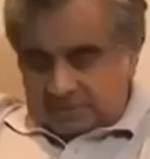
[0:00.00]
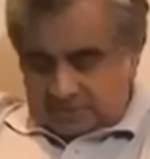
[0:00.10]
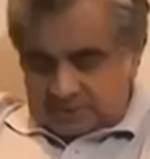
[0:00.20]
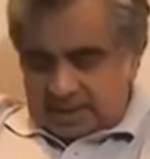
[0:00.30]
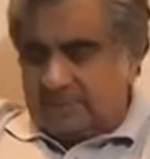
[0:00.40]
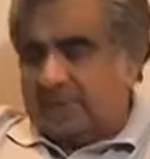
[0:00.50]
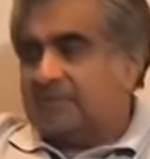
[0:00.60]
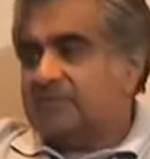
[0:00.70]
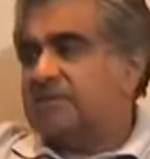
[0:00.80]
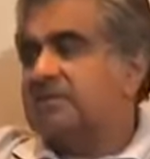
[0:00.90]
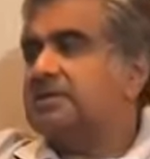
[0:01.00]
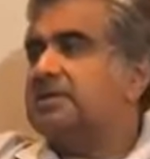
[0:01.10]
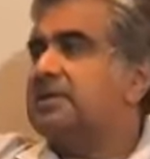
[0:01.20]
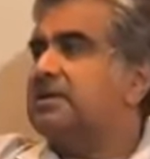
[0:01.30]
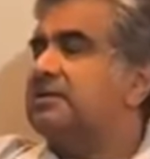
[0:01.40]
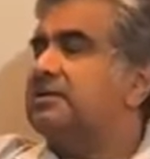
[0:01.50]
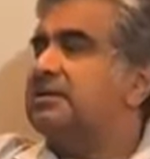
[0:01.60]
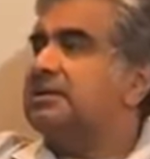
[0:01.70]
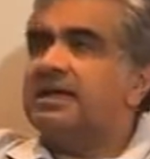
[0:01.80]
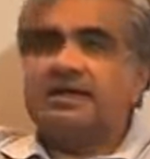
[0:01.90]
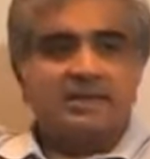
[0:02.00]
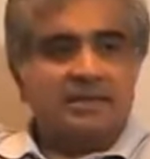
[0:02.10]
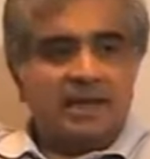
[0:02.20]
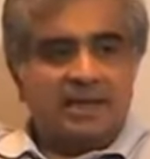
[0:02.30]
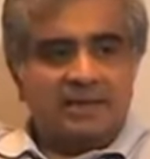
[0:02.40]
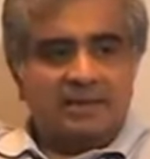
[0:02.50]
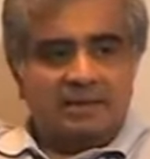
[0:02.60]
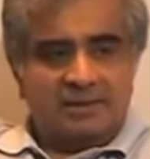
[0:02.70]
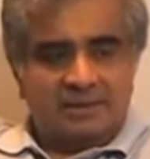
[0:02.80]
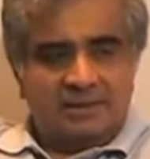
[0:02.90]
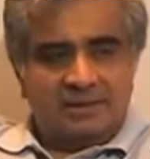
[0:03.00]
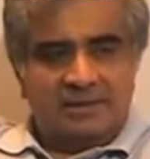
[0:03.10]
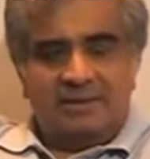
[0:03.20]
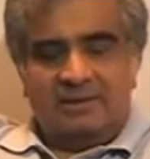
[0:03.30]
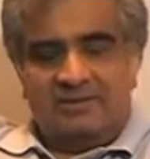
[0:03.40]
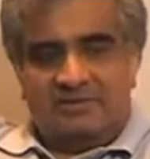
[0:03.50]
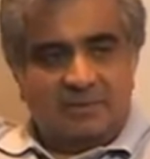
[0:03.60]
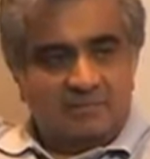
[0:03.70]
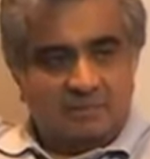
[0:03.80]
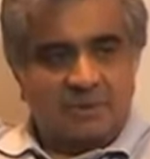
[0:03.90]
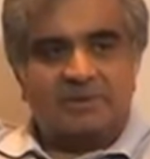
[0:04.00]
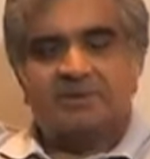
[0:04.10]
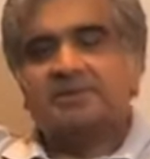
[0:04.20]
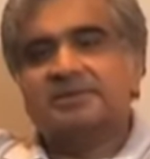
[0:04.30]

See, I became Solicitor General in 99 November,